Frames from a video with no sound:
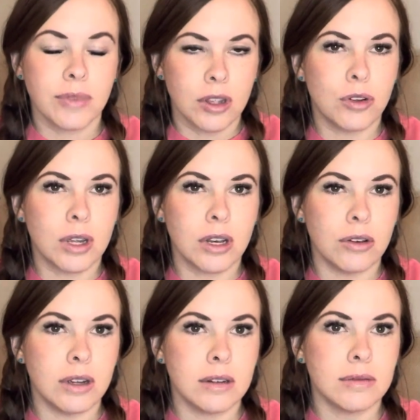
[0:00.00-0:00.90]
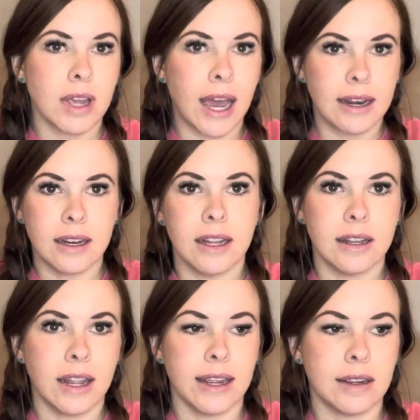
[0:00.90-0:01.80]
you can do it. Add it in
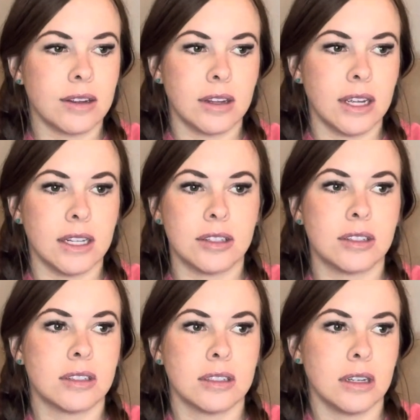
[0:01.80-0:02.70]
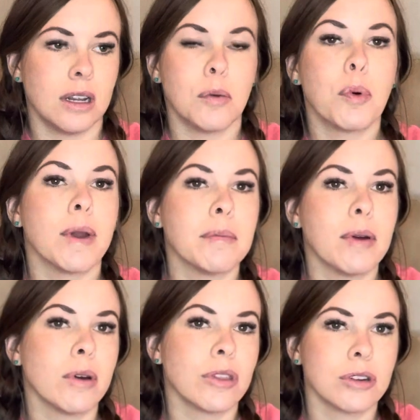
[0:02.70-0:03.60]
like it's an appointment
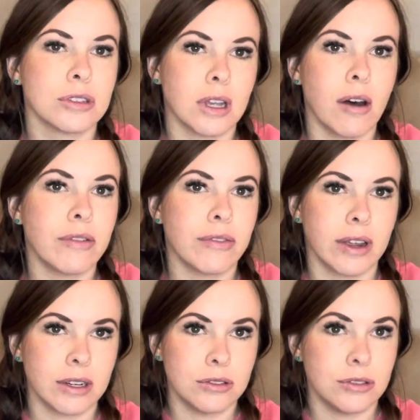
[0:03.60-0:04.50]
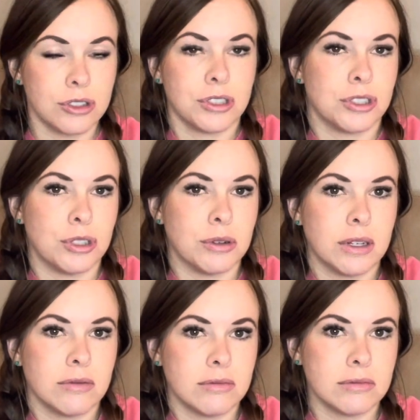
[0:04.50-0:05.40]
with yourself. Like, just do
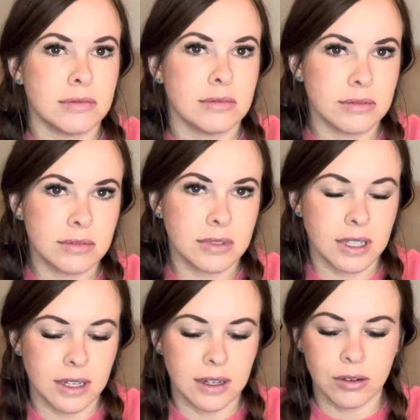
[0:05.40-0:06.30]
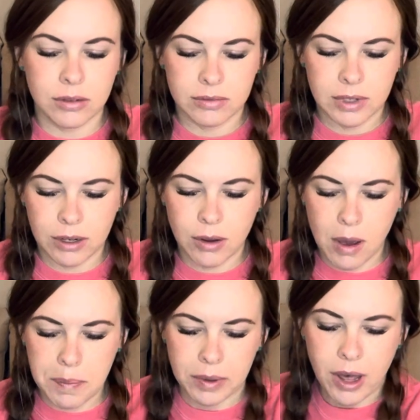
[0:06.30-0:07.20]
it. It'll
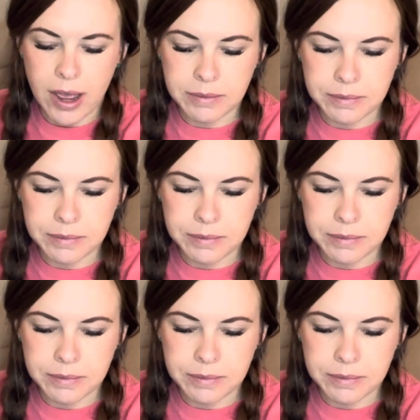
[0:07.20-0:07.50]
help a lot.